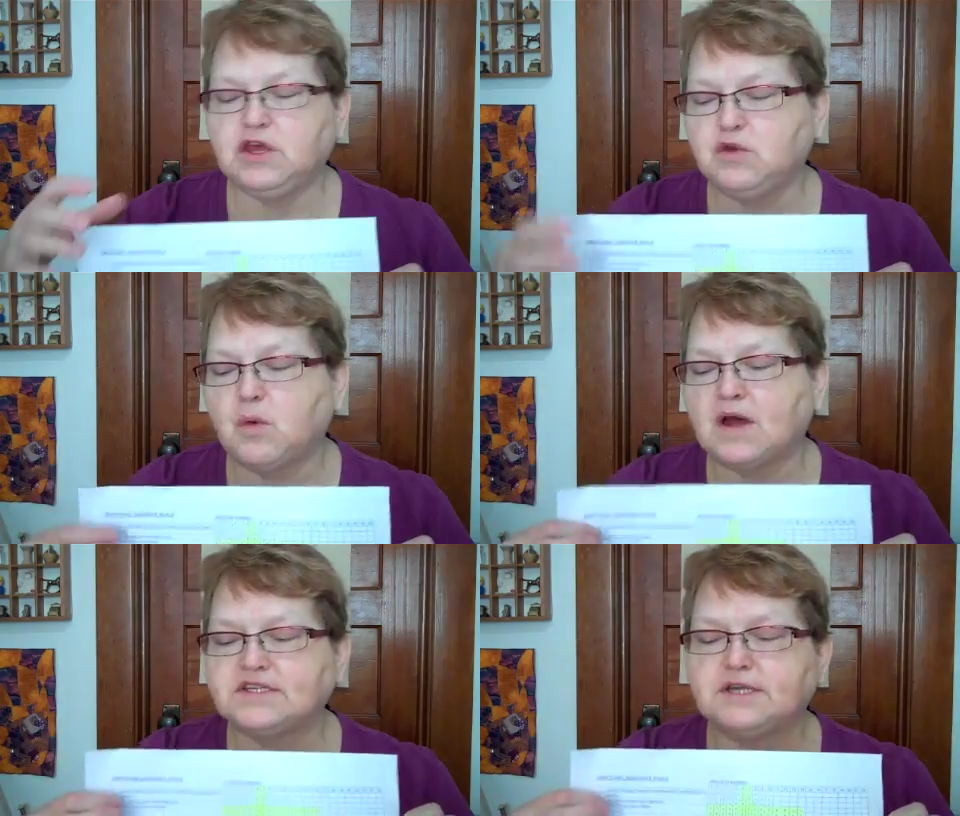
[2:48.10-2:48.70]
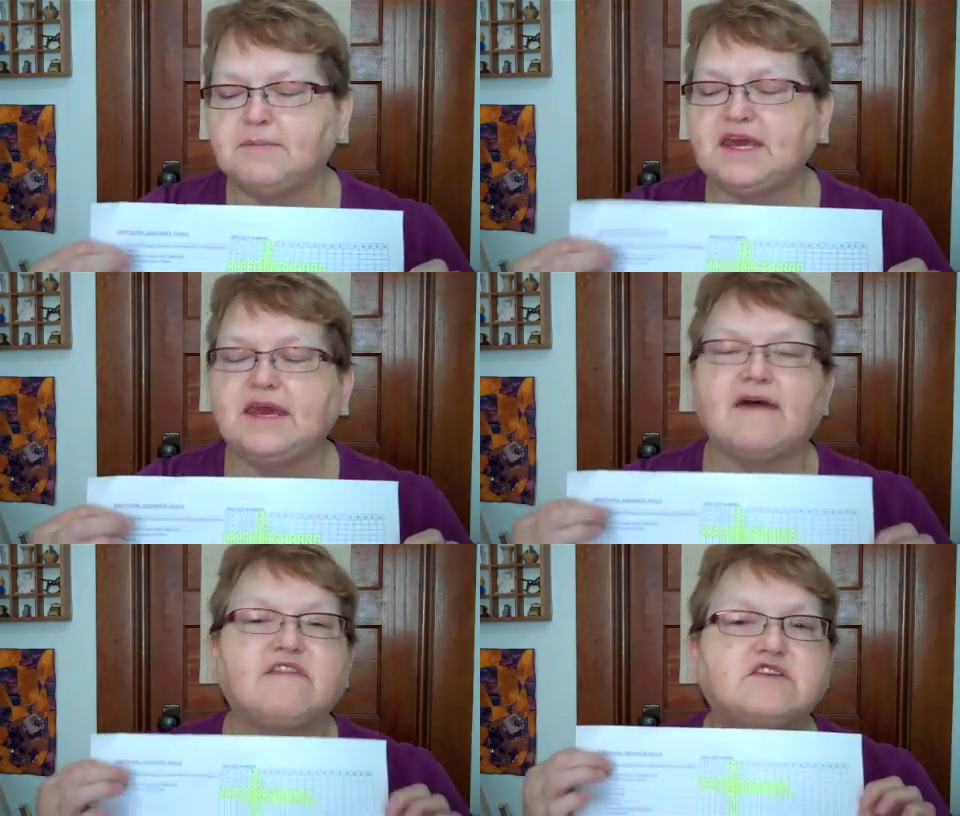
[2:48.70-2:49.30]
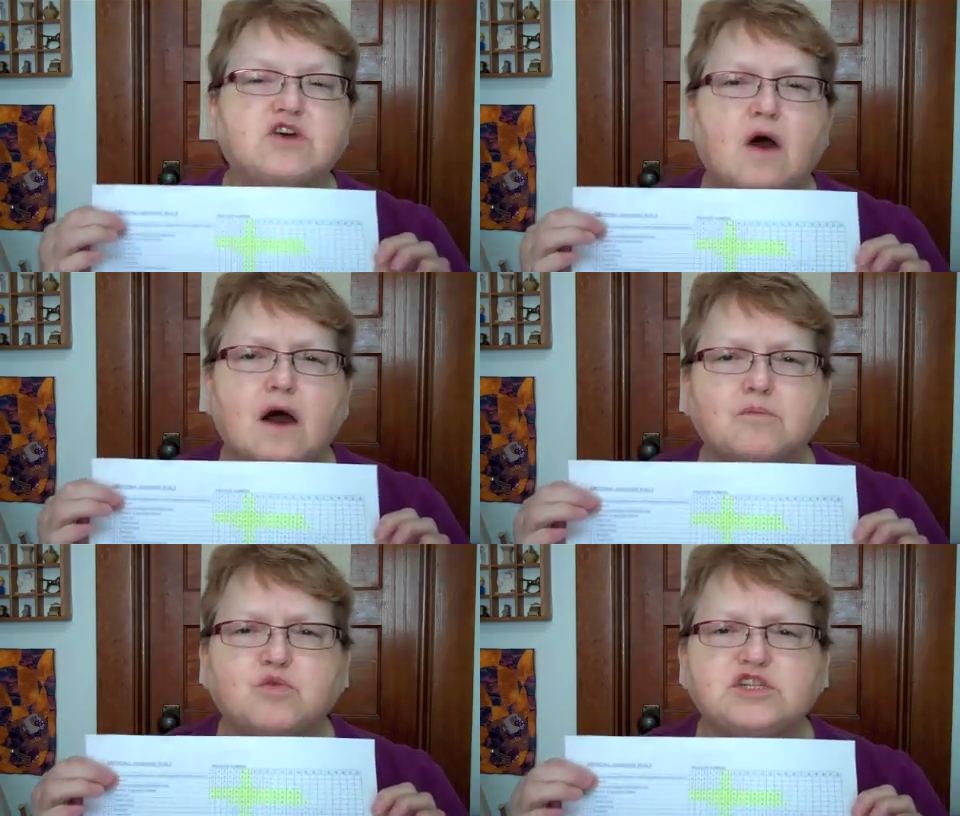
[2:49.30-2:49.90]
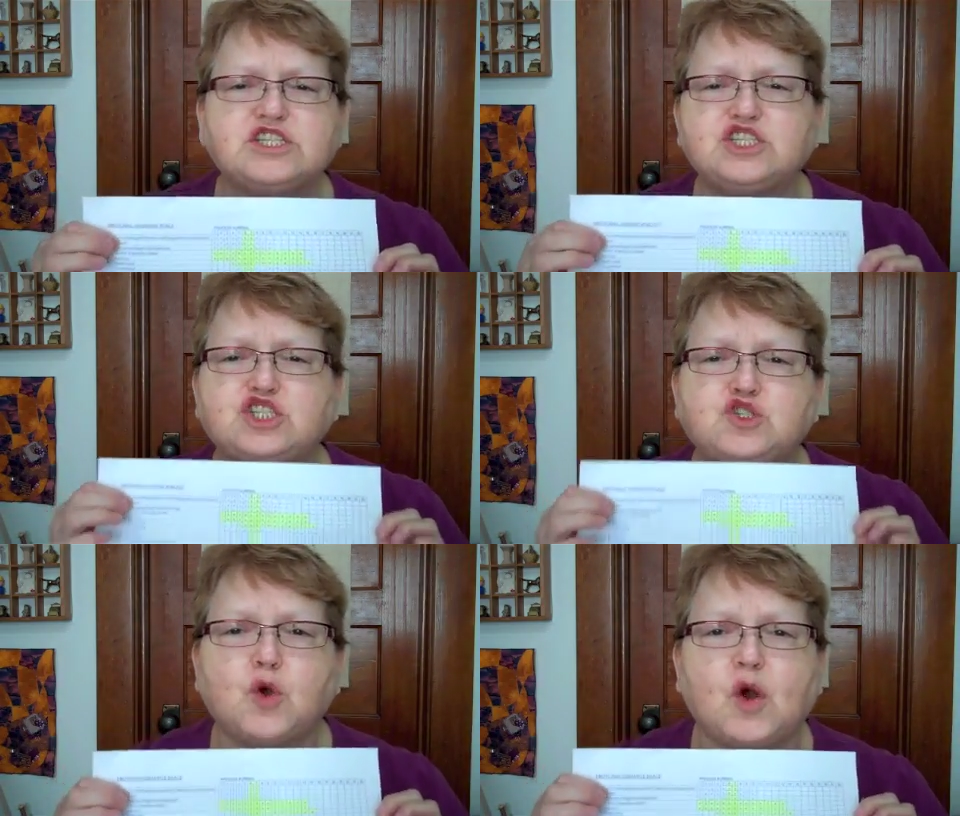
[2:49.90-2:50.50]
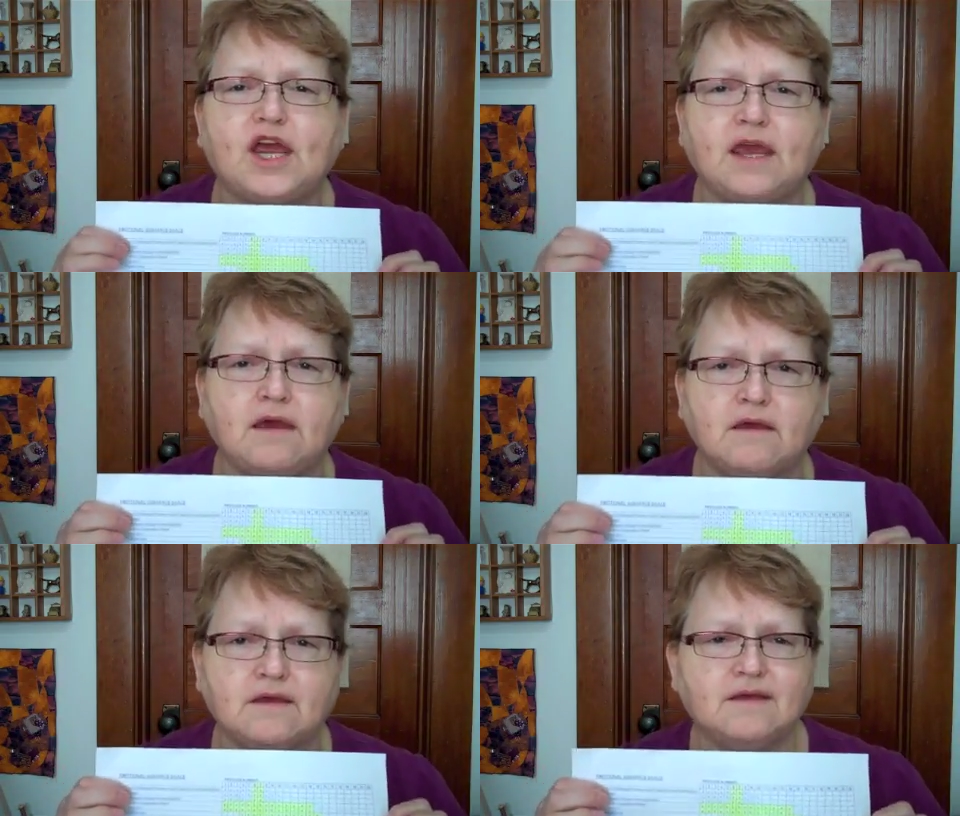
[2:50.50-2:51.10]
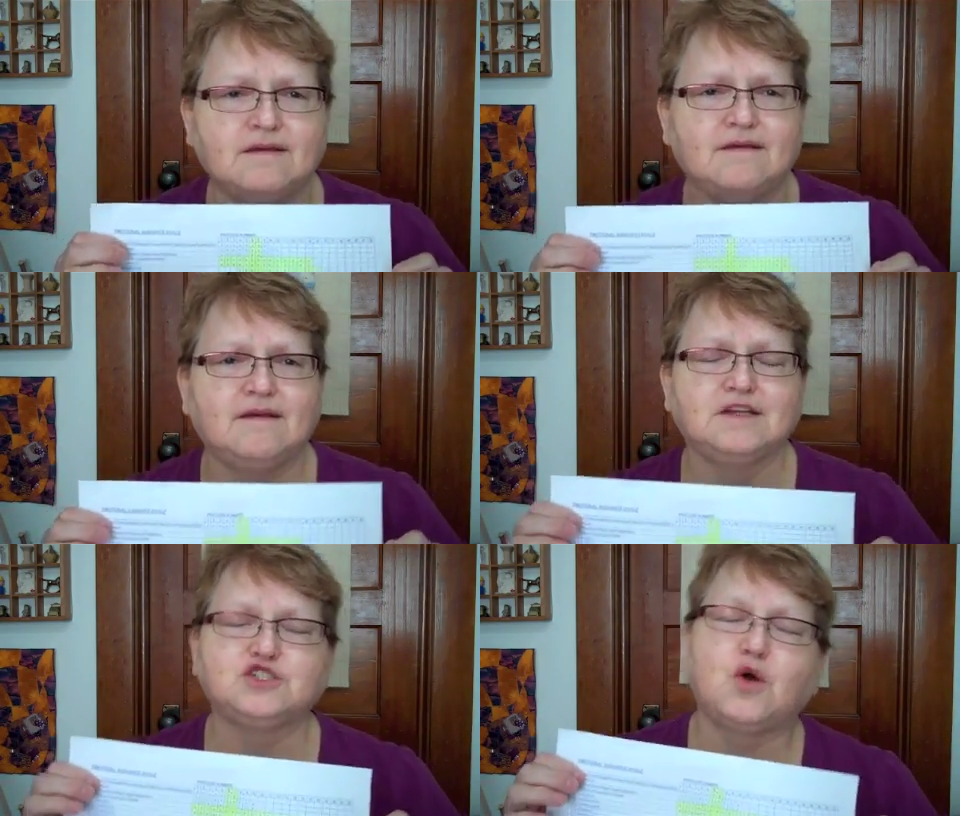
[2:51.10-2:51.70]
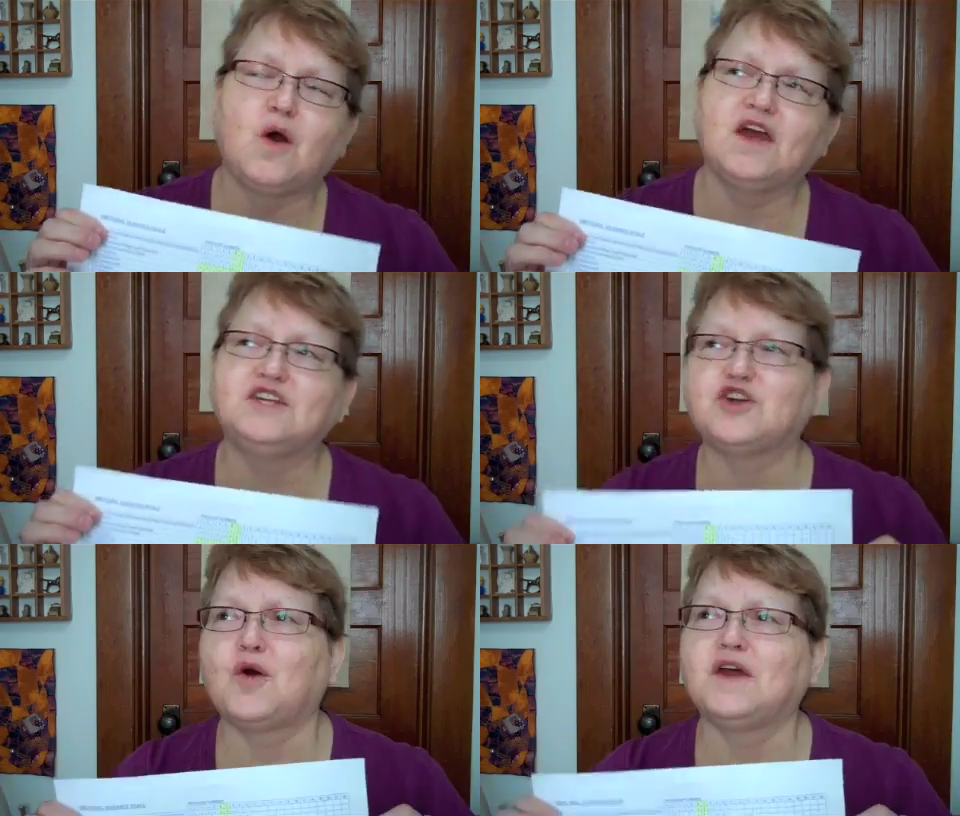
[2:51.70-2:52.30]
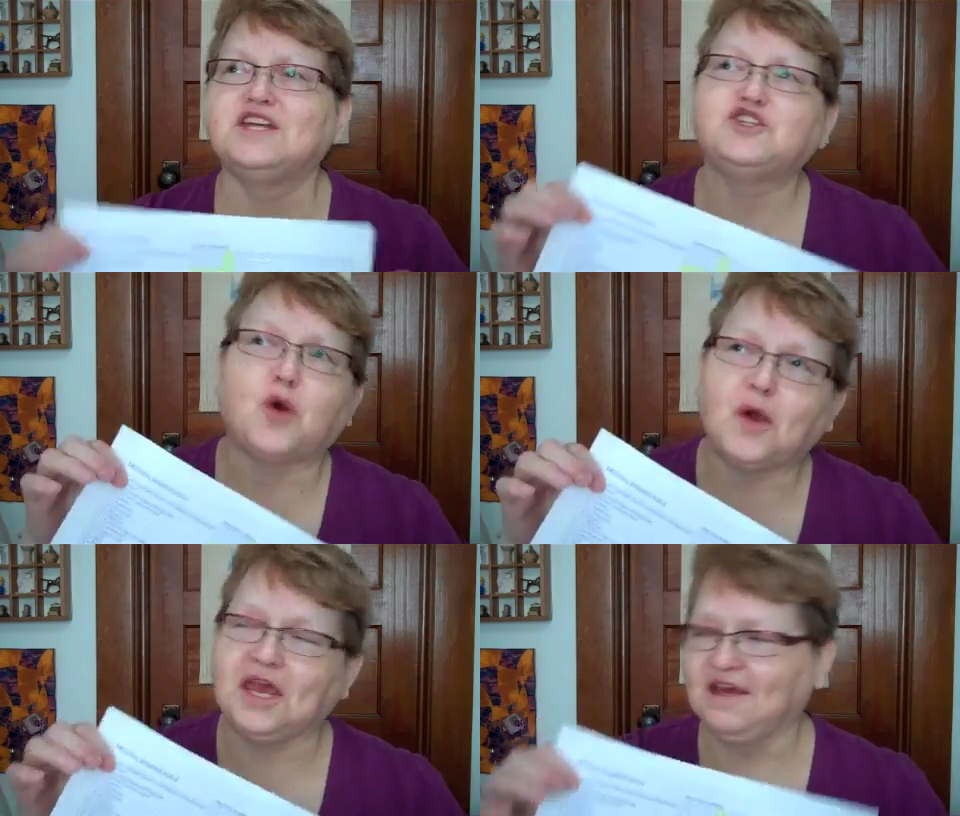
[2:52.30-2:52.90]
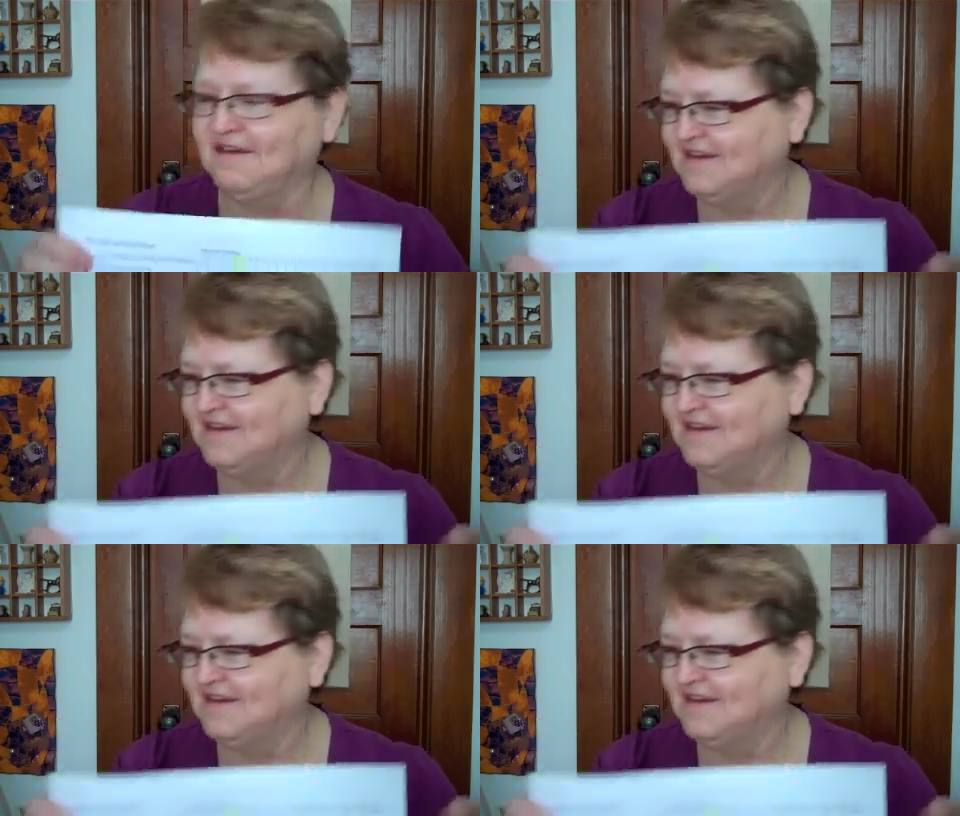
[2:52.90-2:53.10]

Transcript: You want to be at the top, which is joy. Joy, joy, joy.